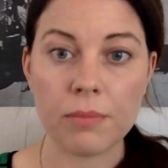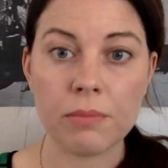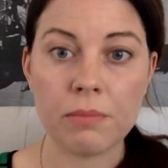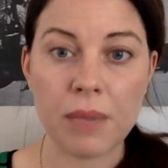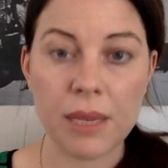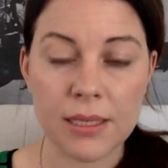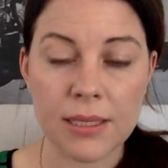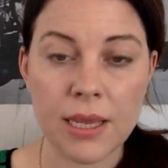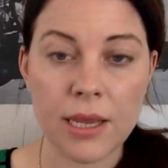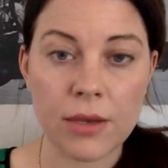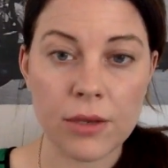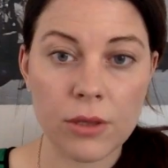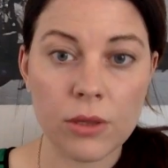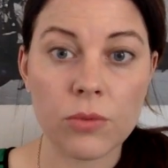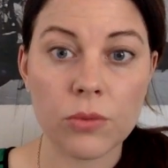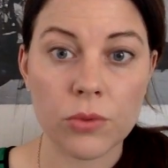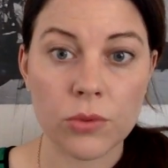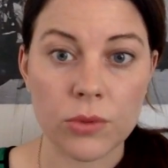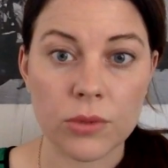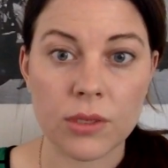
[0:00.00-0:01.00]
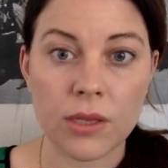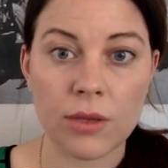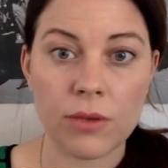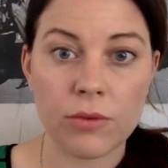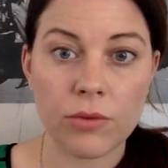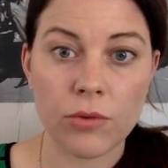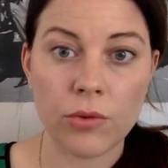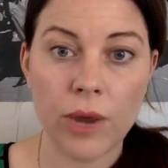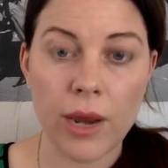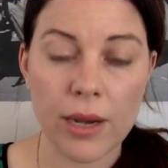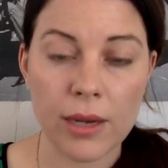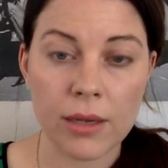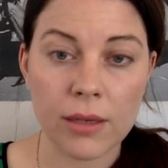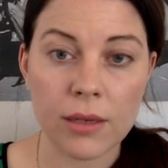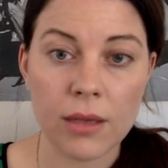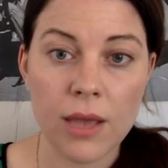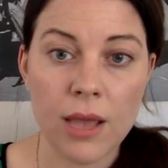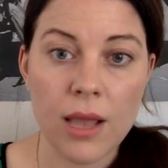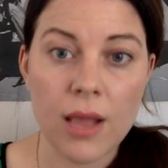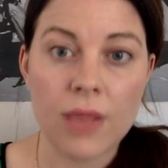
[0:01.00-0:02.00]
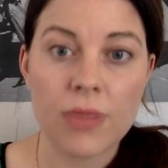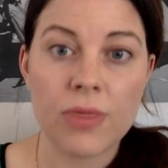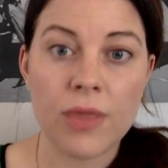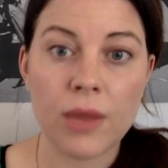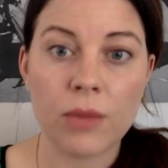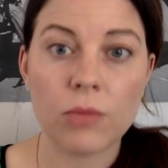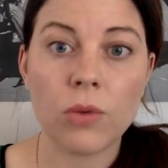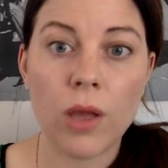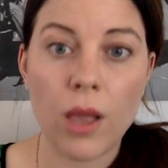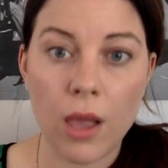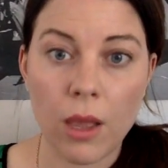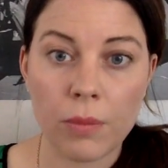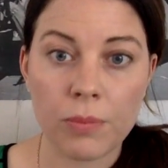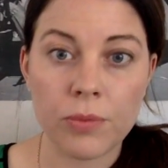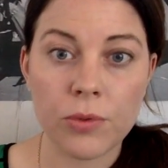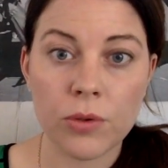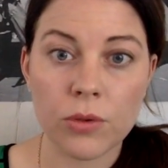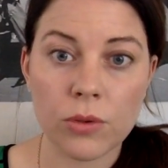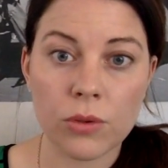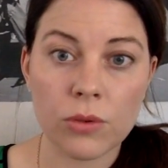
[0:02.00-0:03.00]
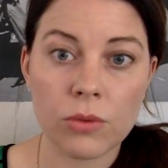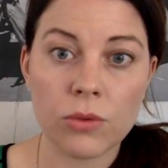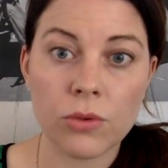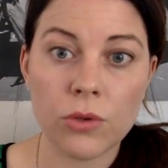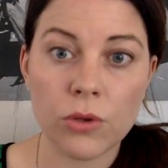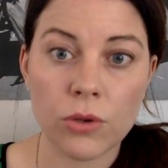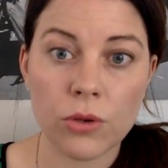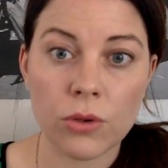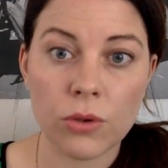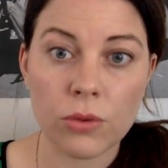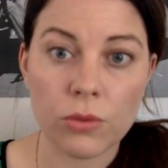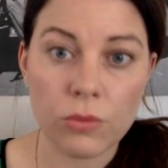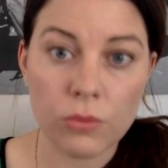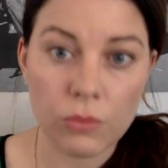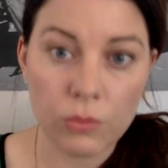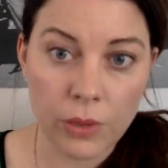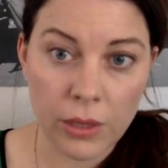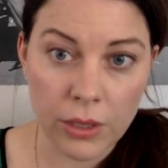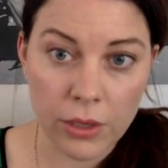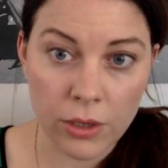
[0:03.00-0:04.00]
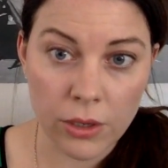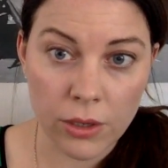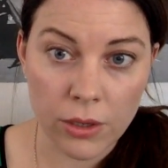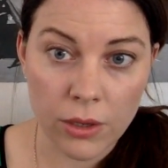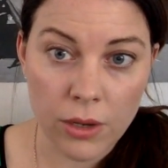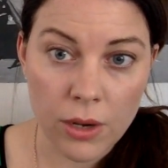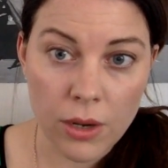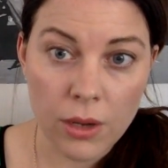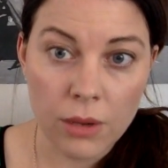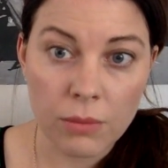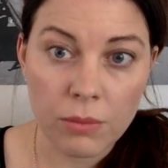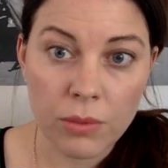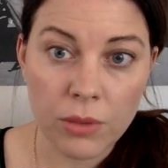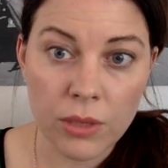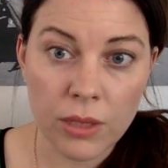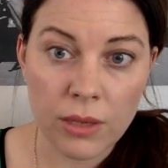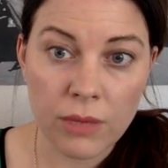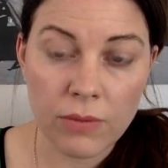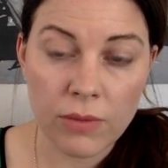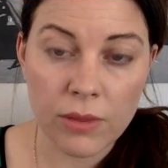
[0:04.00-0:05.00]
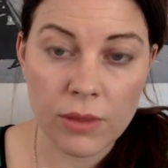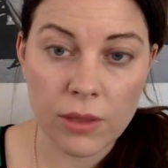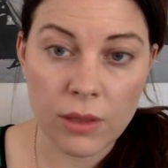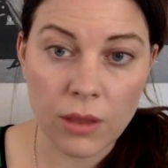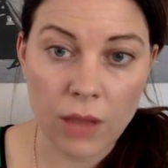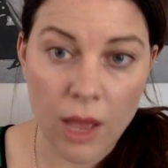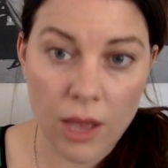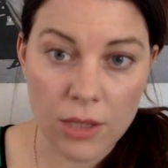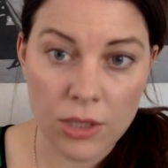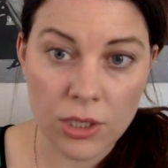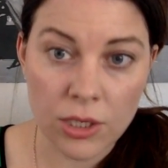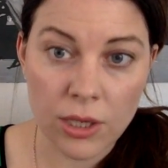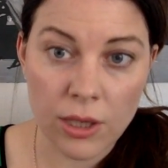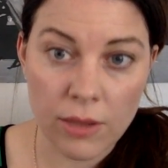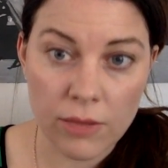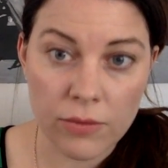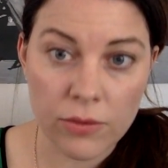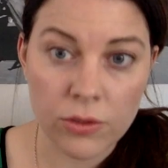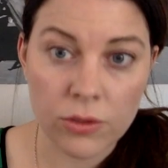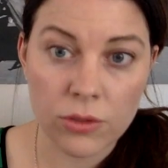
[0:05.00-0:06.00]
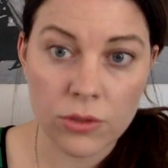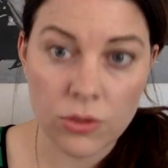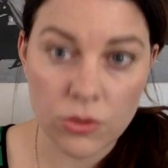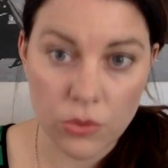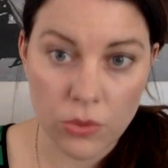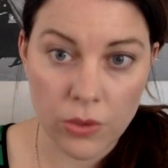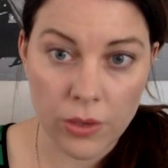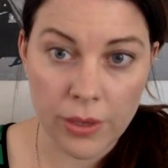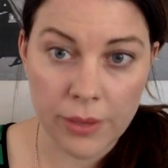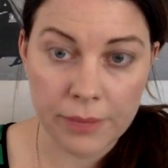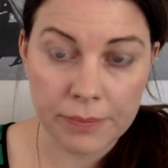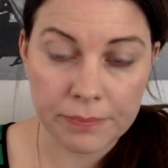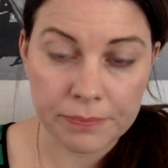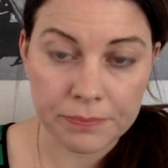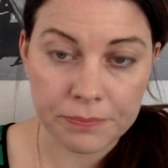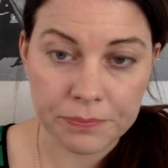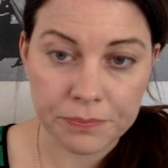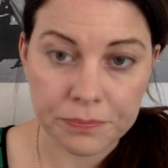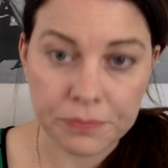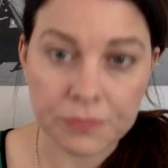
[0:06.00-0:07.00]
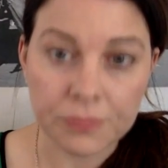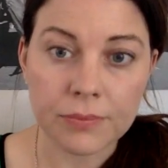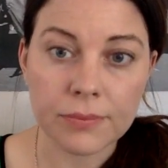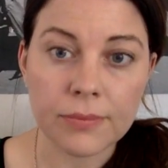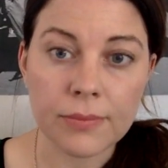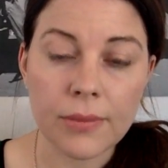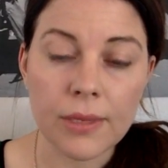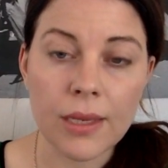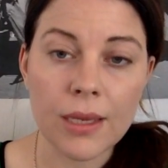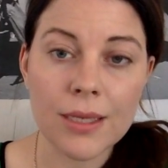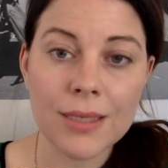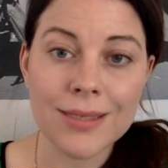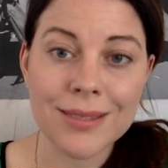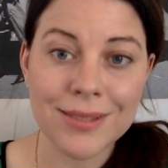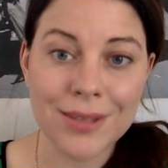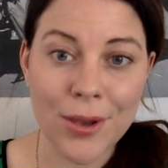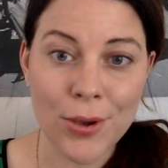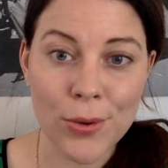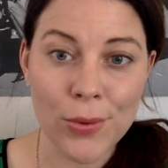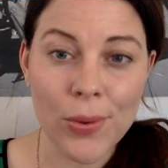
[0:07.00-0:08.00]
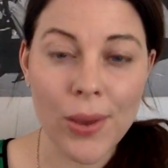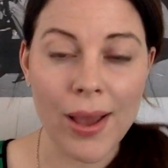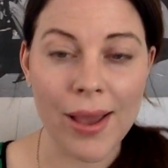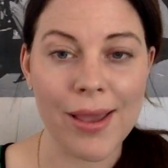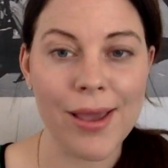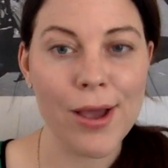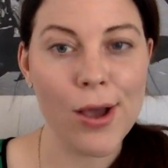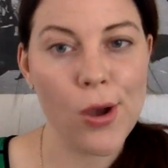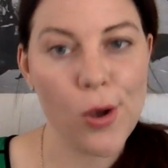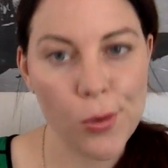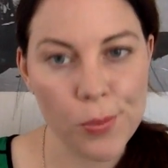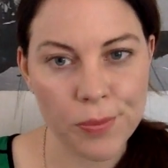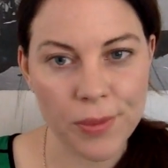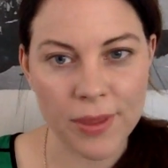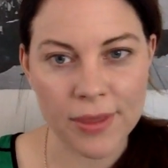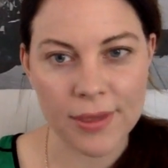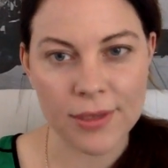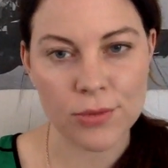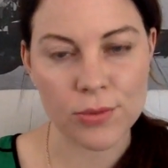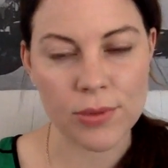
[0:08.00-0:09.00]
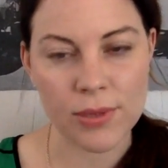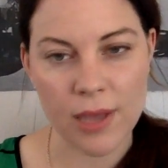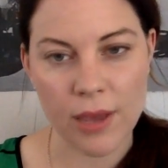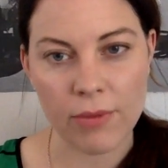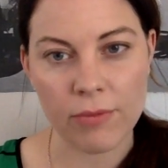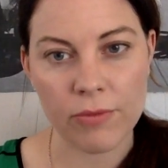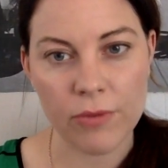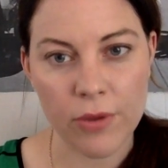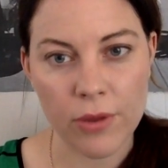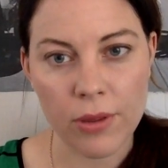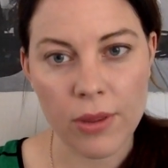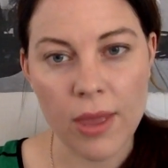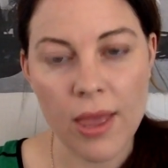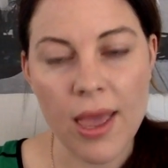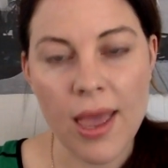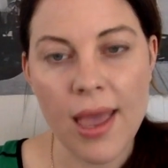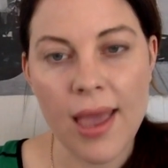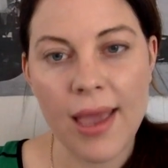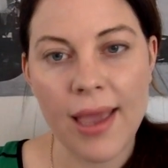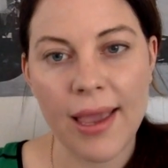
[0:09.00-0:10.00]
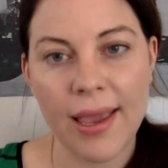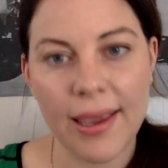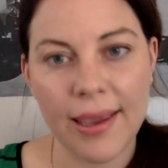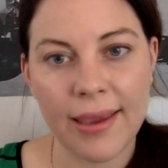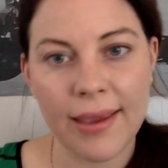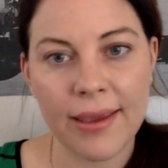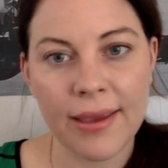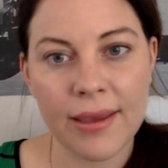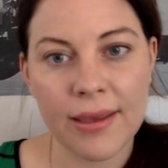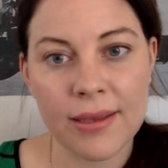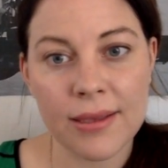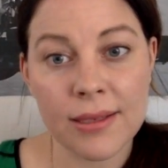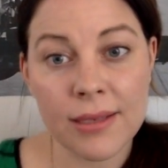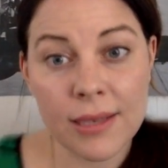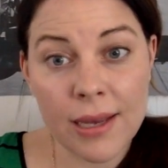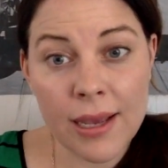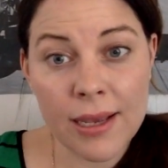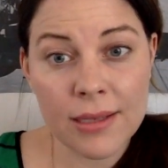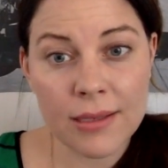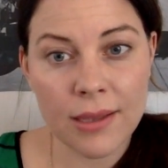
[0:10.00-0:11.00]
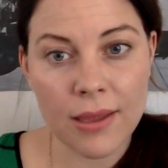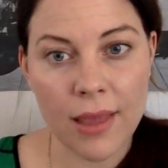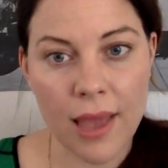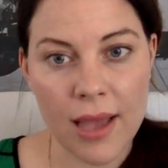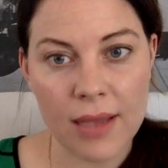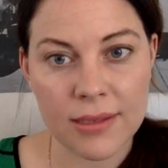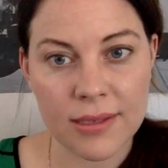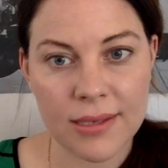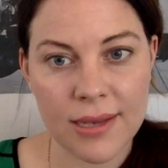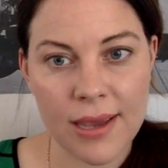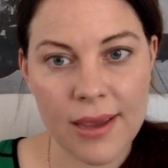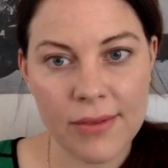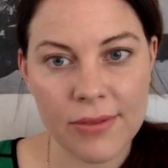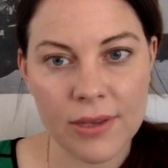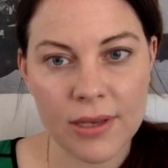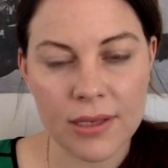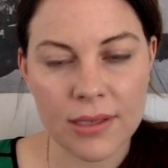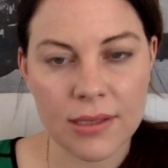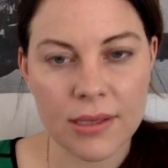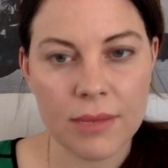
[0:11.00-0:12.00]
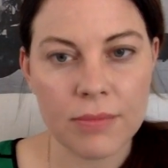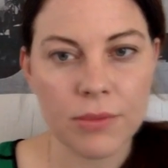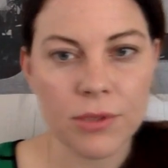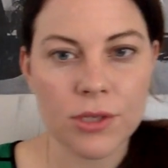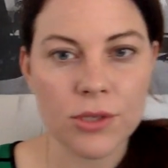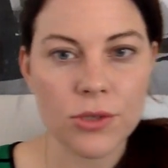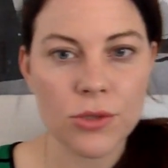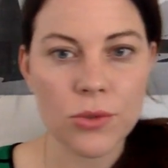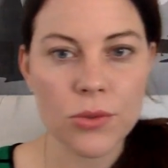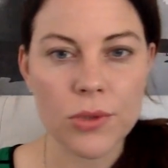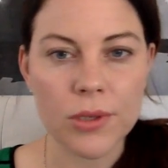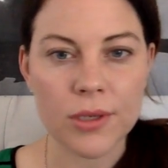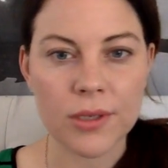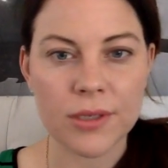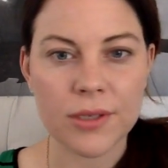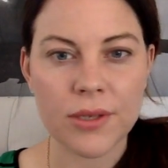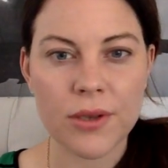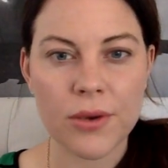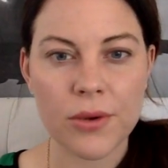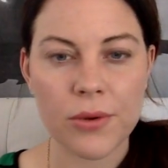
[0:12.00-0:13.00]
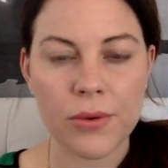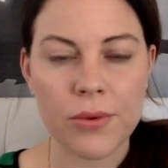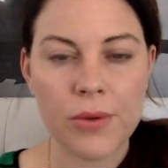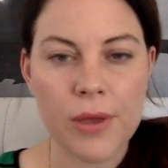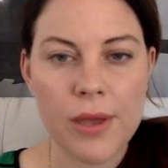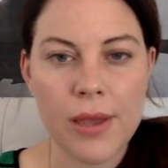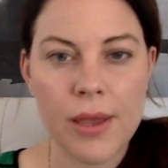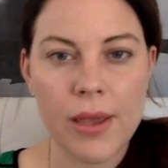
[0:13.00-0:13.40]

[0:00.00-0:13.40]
Maintain the rules that you've created. That will help your reader believe in the logic of your story. So I hope that this was helpful. And today's the last day of the consumption tour. So